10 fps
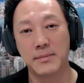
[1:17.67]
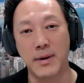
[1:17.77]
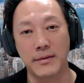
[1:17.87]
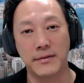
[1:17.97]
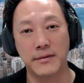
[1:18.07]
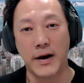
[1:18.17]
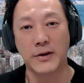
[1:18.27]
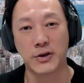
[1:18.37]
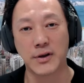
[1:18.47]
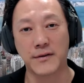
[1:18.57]
but
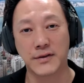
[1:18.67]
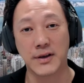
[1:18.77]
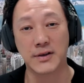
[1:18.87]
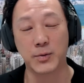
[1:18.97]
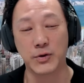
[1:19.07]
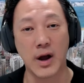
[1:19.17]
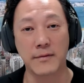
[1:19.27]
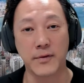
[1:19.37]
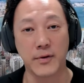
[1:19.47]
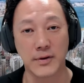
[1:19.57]
financial services, which
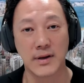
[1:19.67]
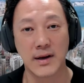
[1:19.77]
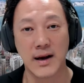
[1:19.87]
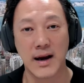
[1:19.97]
covers